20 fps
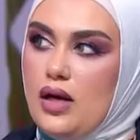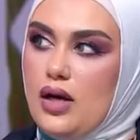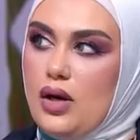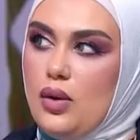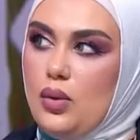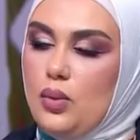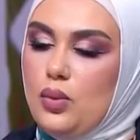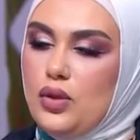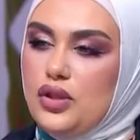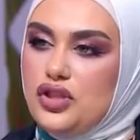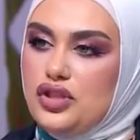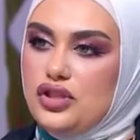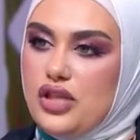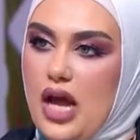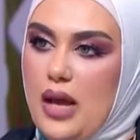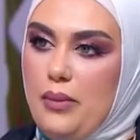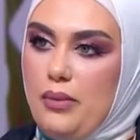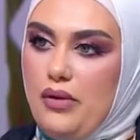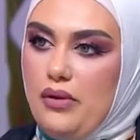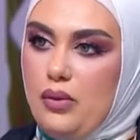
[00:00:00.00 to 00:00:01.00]
which
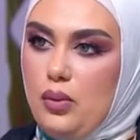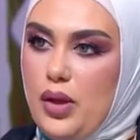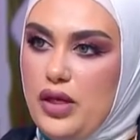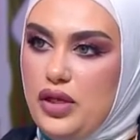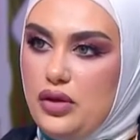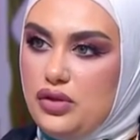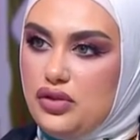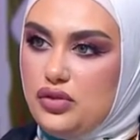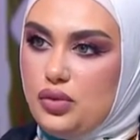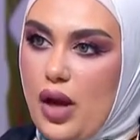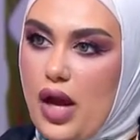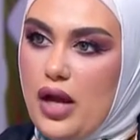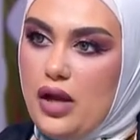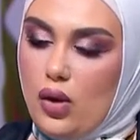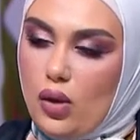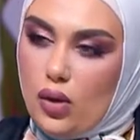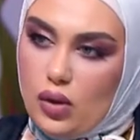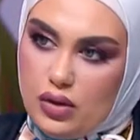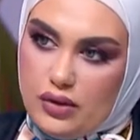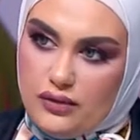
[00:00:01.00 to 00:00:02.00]
type of, when you try
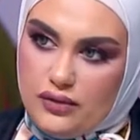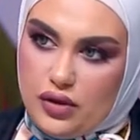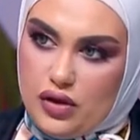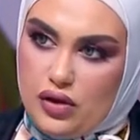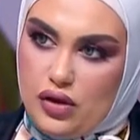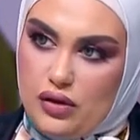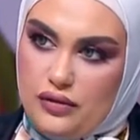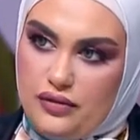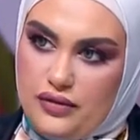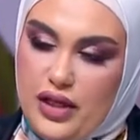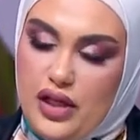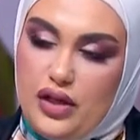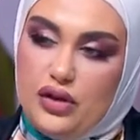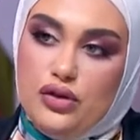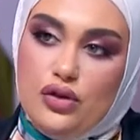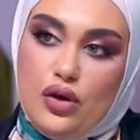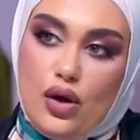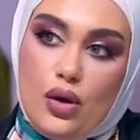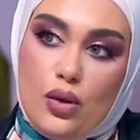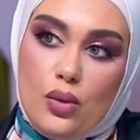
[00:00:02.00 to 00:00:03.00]
all of the coffee, you
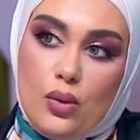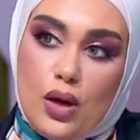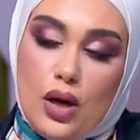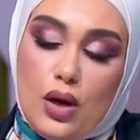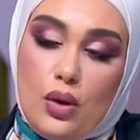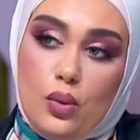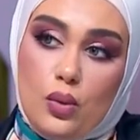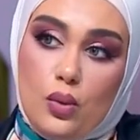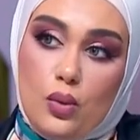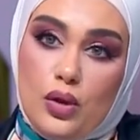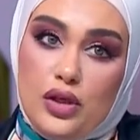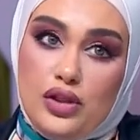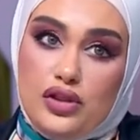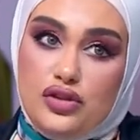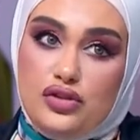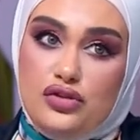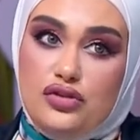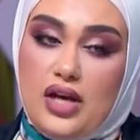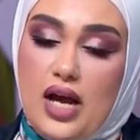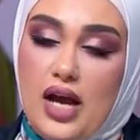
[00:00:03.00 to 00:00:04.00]
know which
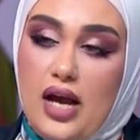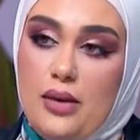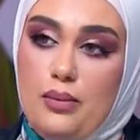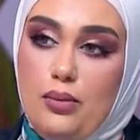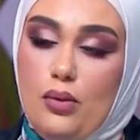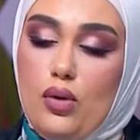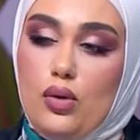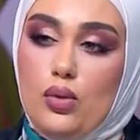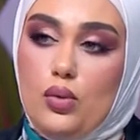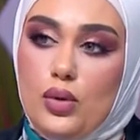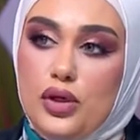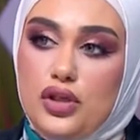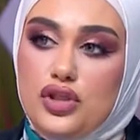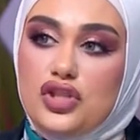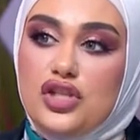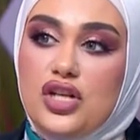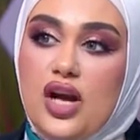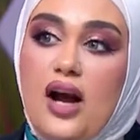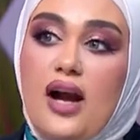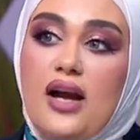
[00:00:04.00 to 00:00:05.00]
type or which
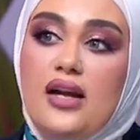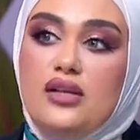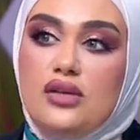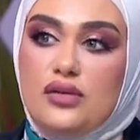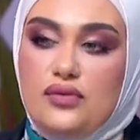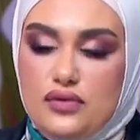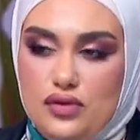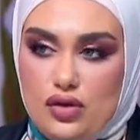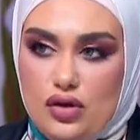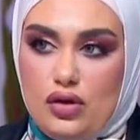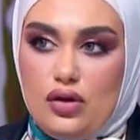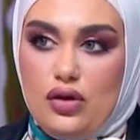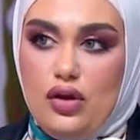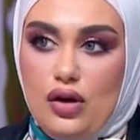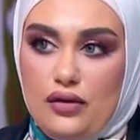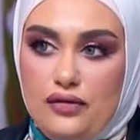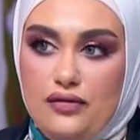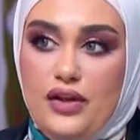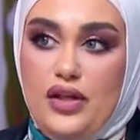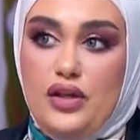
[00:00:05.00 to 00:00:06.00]
kind of
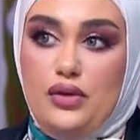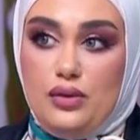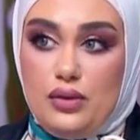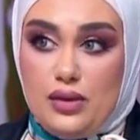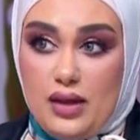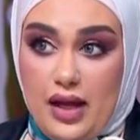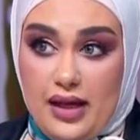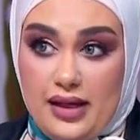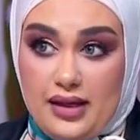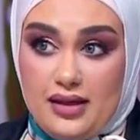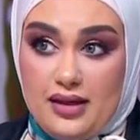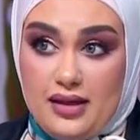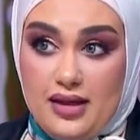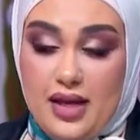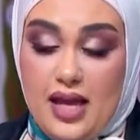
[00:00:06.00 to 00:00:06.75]
coffee you like.